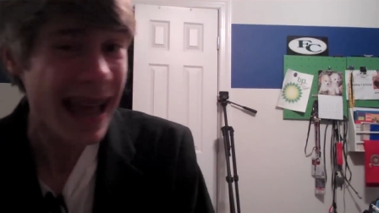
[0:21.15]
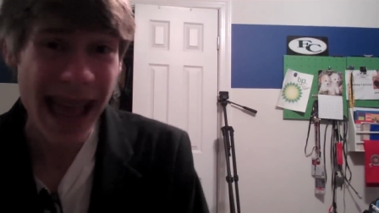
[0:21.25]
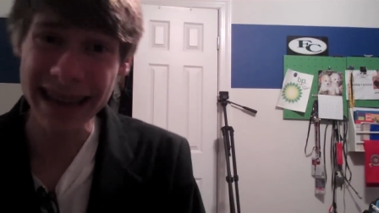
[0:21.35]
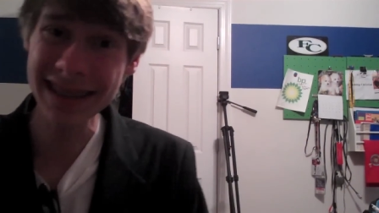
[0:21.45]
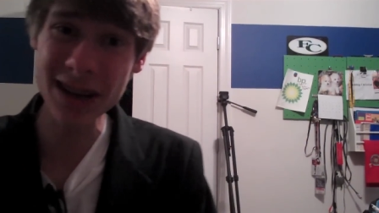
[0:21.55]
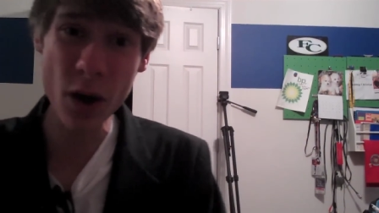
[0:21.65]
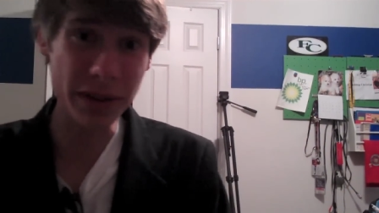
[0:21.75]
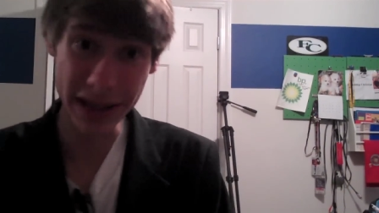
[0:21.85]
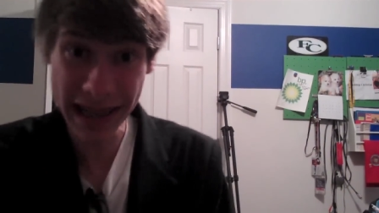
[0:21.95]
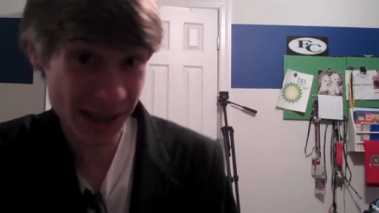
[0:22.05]
and it's called
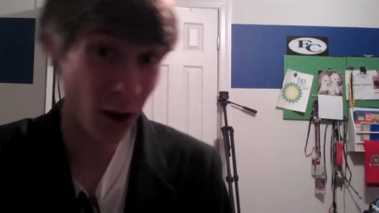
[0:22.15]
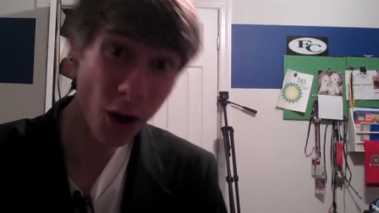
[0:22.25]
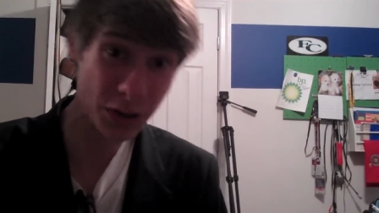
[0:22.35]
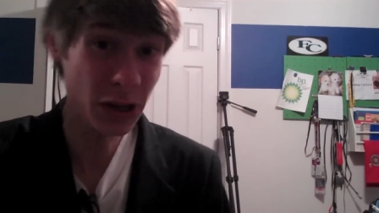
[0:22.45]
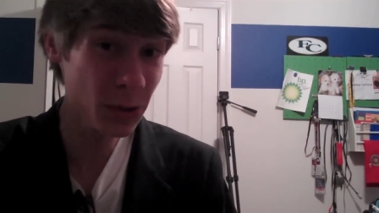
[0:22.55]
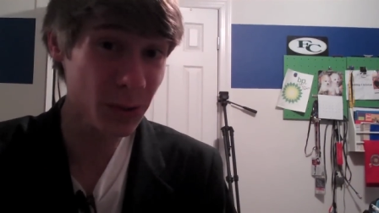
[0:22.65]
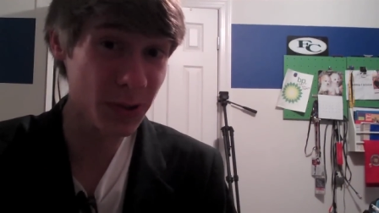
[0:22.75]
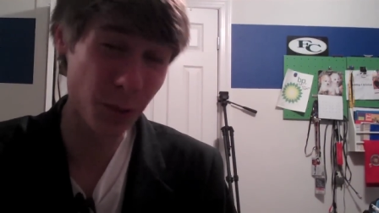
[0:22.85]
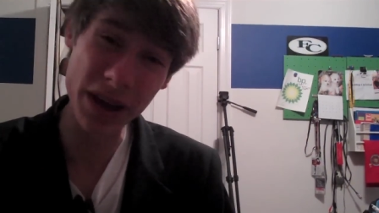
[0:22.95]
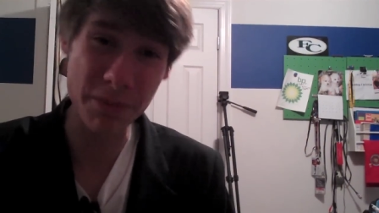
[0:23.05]
Let's Talk News
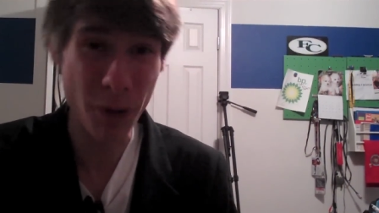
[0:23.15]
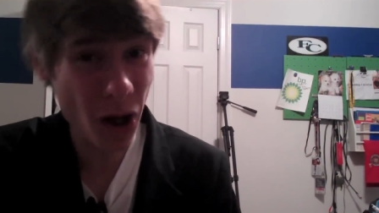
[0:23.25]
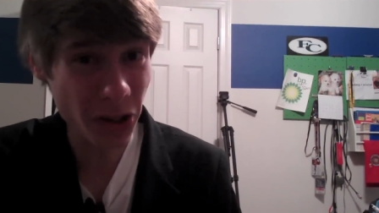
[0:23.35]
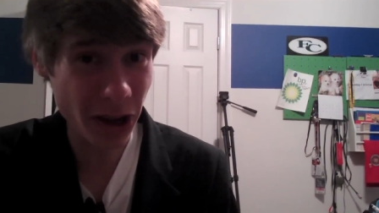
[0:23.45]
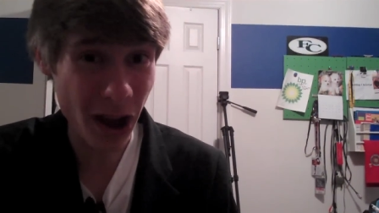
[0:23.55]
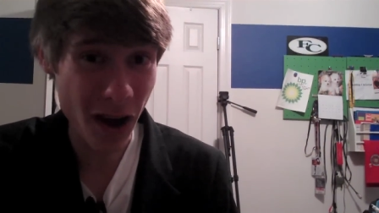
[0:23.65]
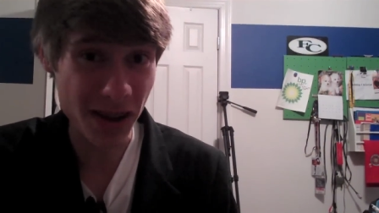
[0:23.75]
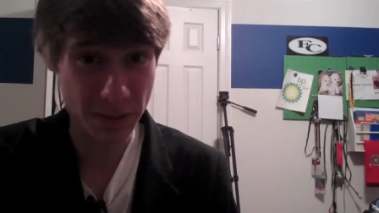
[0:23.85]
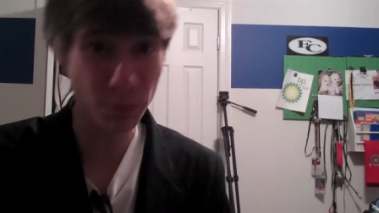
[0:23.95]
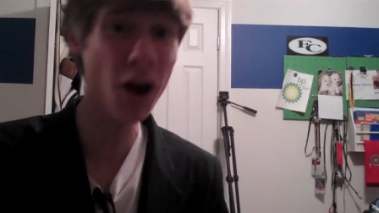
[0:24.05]
with Paul
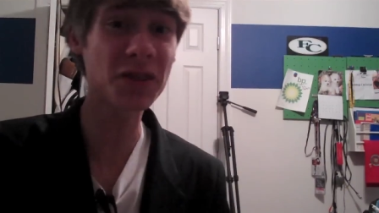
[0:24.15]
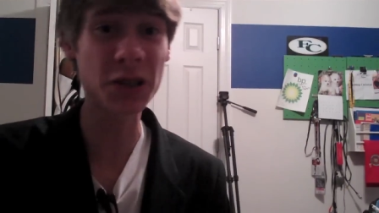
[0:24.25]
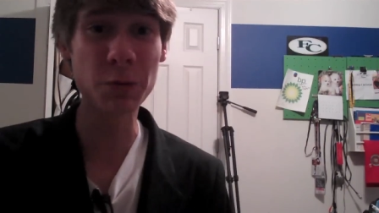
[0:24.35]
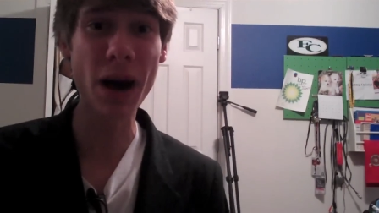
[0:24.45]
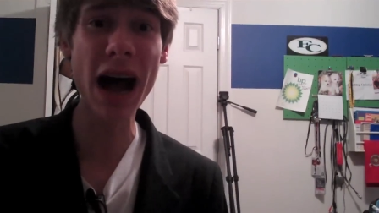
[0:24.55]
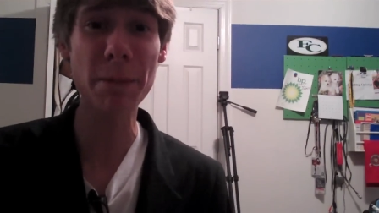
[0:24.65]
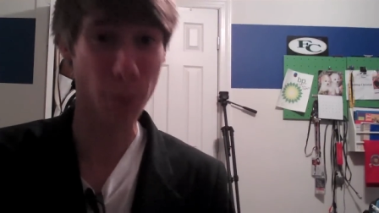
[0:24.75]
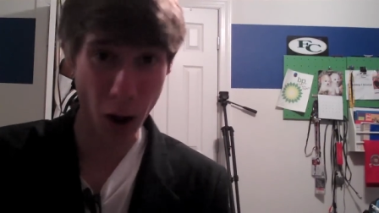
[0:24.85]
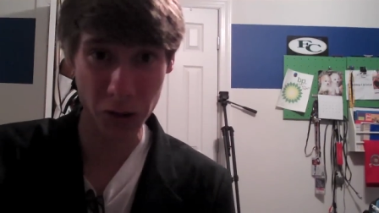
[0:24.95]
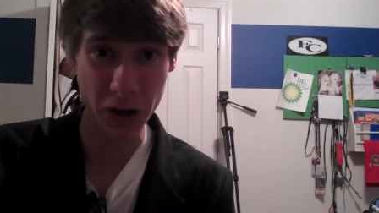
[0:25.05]
Lacaust, brought to you by
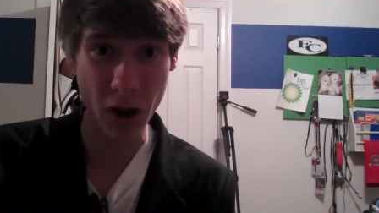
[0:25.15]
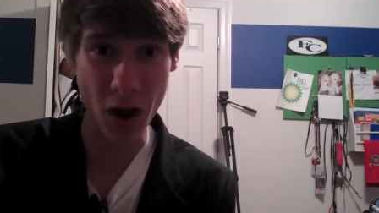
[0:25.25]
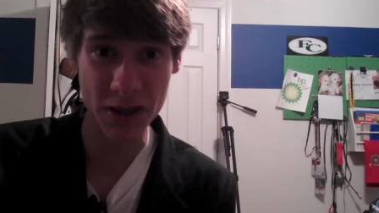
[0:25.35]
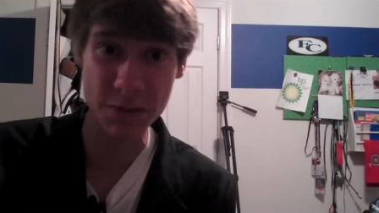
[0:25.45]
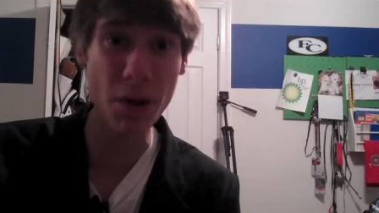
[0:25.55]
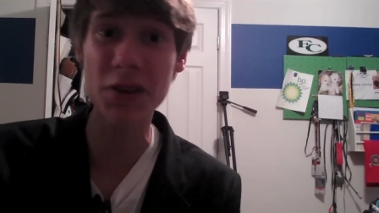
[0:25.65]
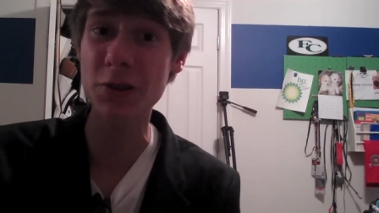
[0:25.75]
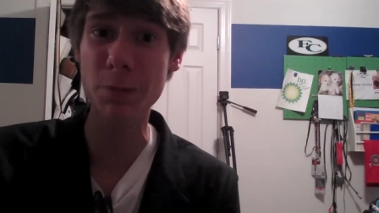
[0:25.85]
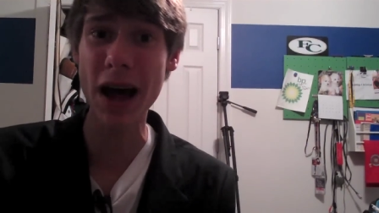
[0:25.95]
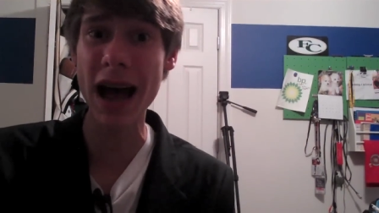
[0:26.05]
Paul Lacaust, sponsored
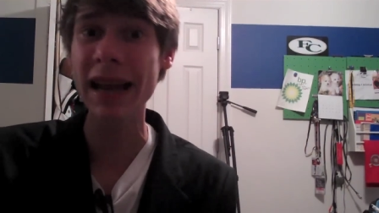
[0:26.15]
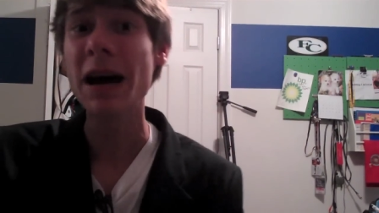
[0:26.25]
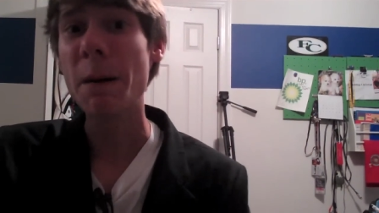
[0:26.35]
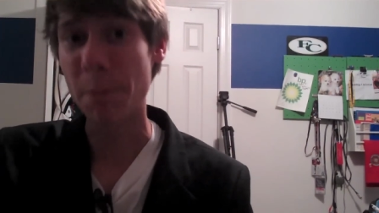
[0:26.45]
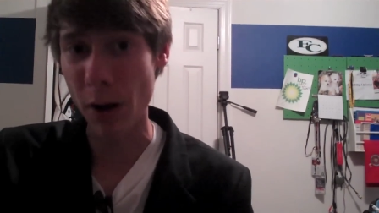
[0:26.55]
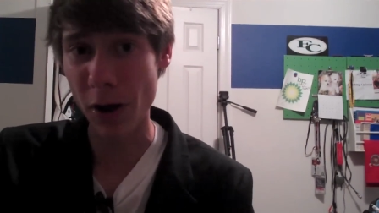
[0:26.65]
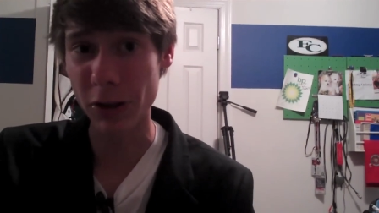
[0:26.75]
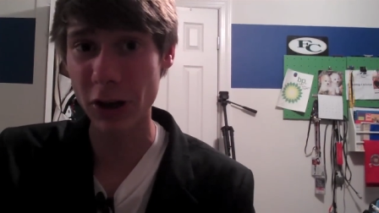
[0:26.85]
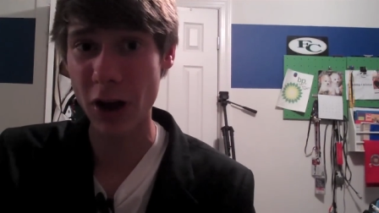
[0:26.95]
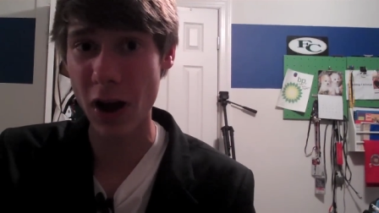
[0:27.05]
by Paul
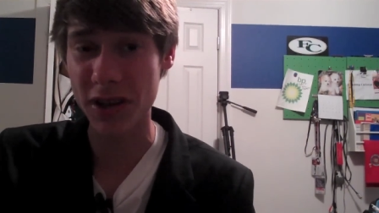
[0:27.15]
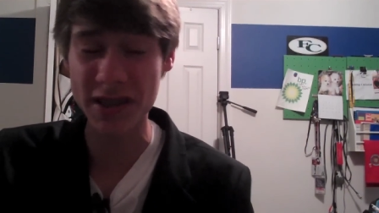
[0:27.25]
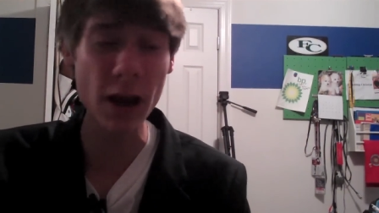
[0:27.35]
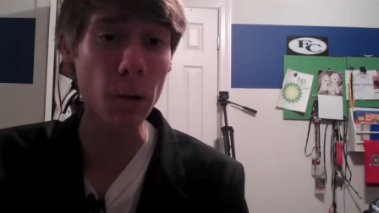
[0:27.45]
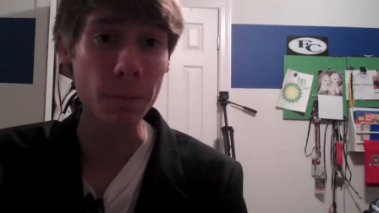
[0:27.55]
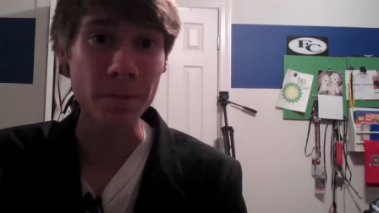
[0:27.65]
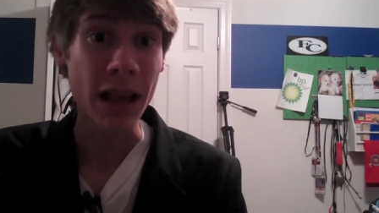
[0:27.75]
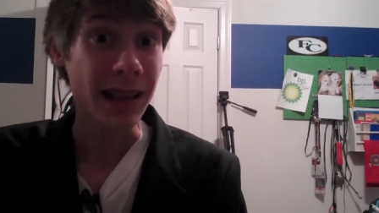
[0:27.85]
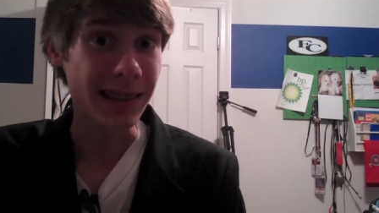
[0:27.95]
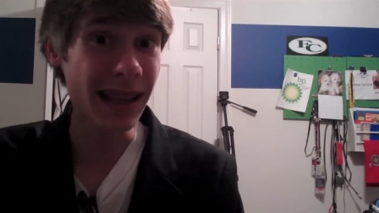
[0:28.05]
Lacoste. So,
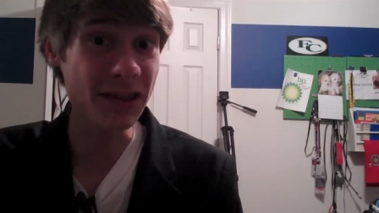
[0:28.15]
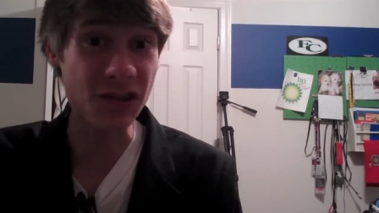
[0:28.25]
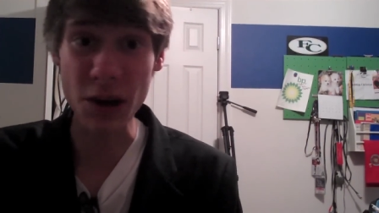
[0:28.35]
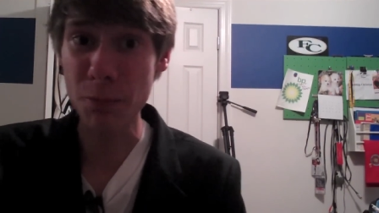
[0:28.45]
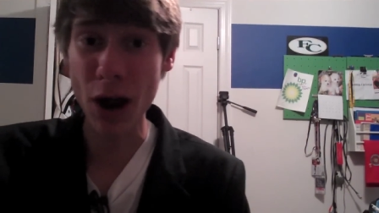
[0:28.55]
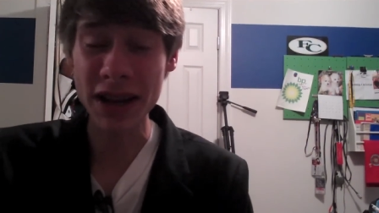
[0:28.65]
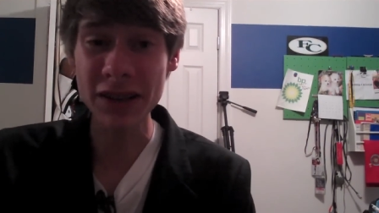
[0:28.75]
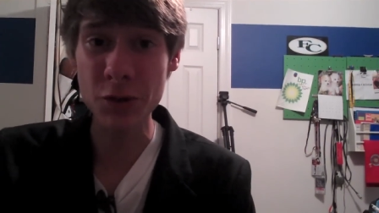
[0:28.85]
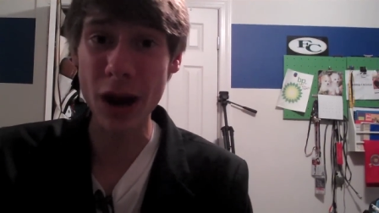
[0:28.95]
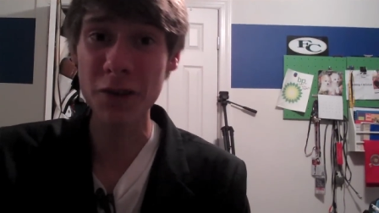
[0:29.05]
let's jump right
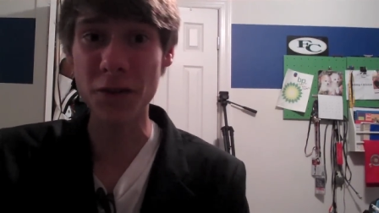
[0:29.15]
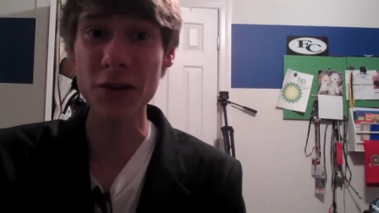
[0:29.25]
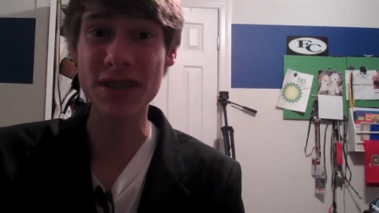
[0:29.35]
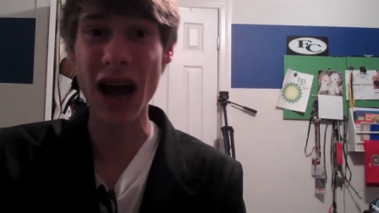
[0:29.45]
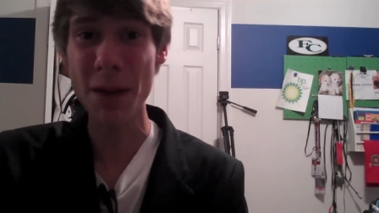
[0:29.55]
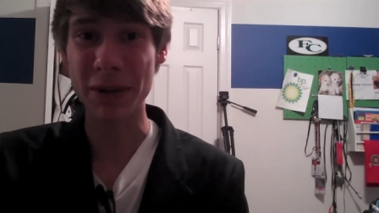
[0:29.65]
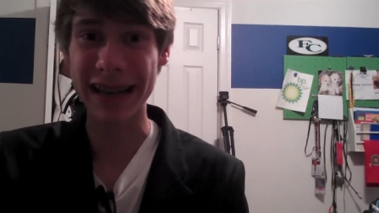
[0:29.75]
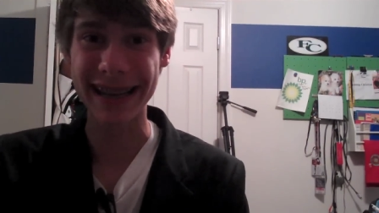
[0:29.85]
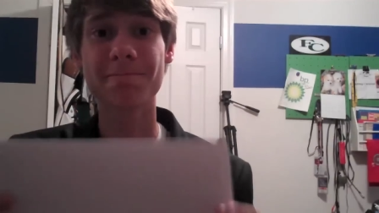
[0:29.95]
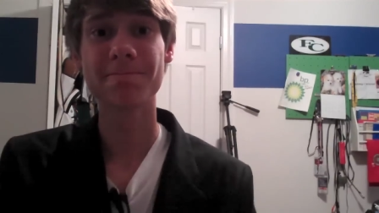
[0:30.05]
into our first topic.